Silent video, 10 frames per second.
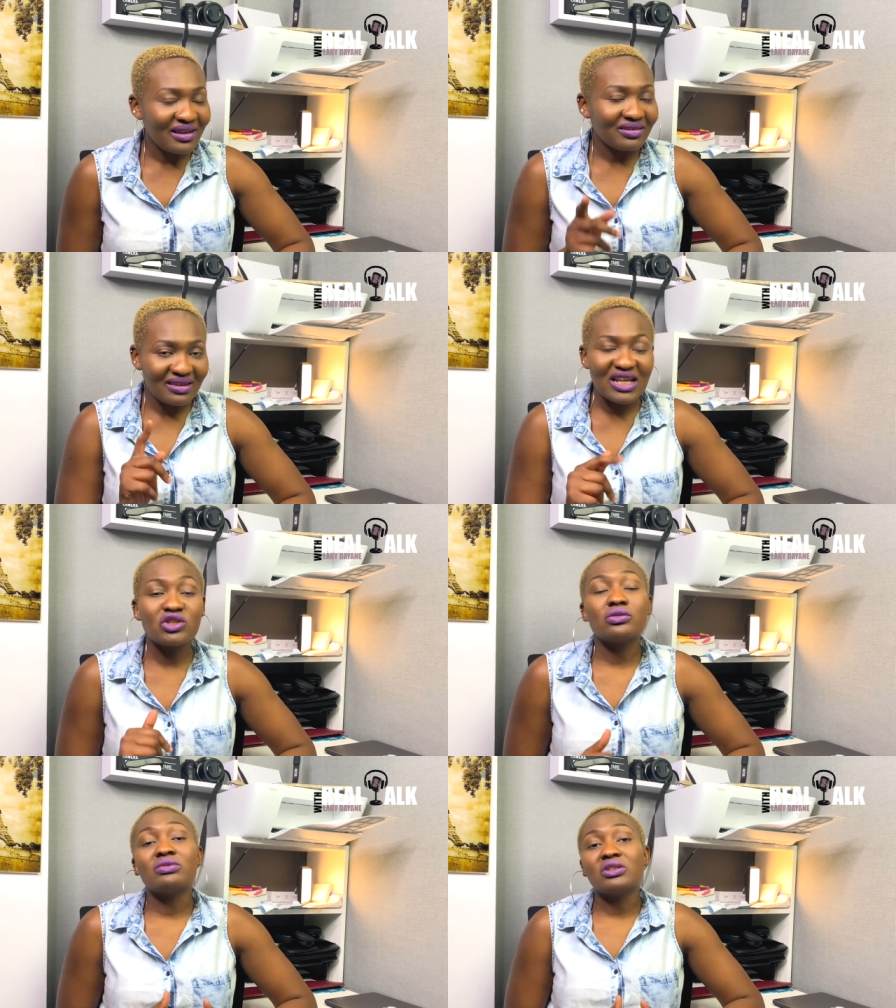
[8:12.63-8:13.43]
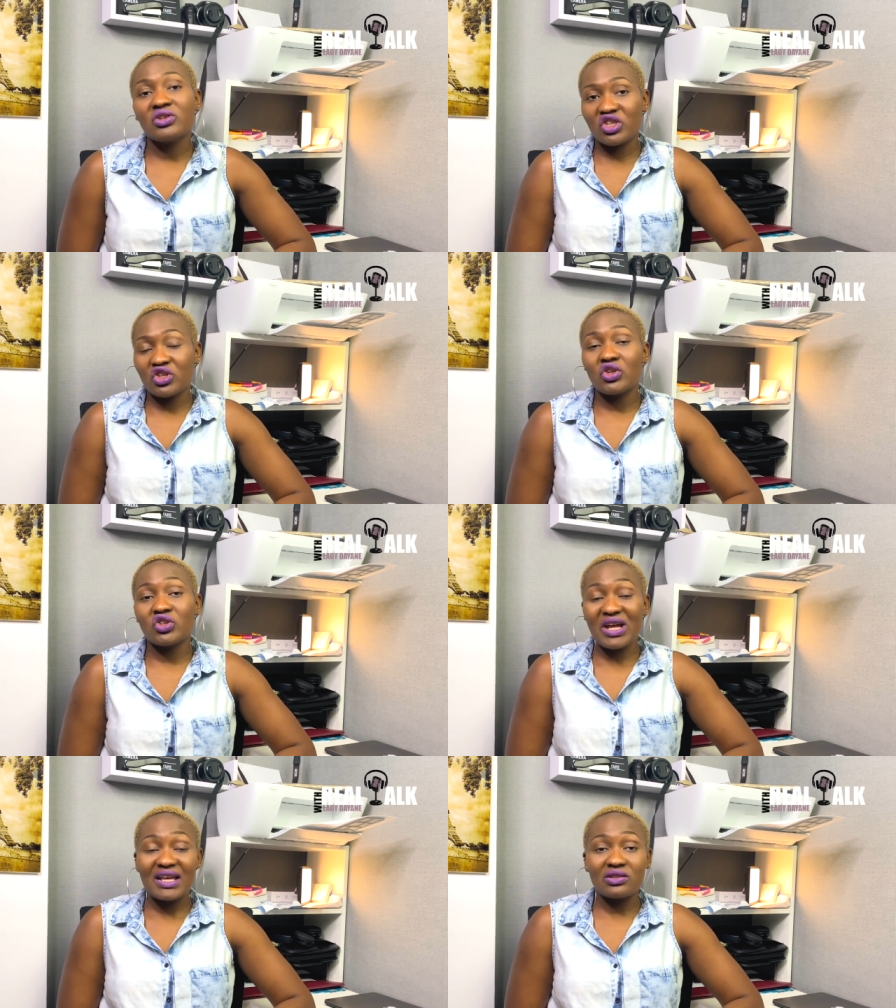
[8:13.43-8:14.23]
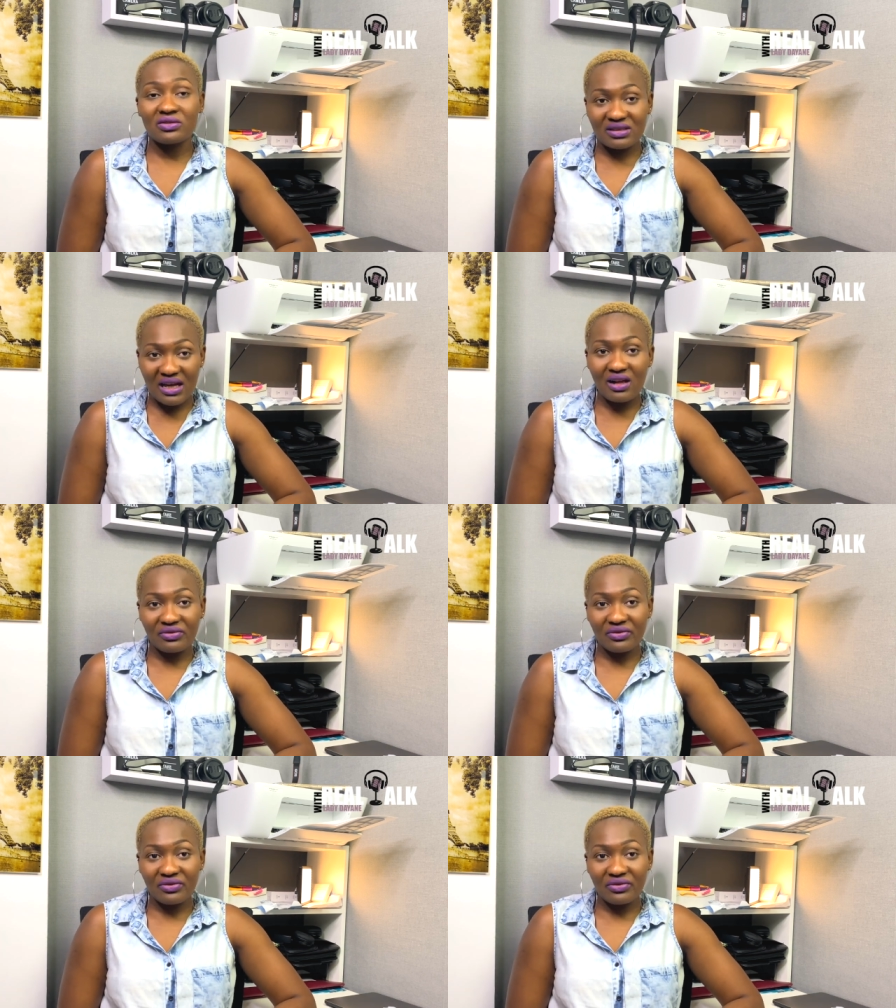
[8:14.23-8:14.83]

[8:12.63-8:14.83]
That's the real question you should ask yourself.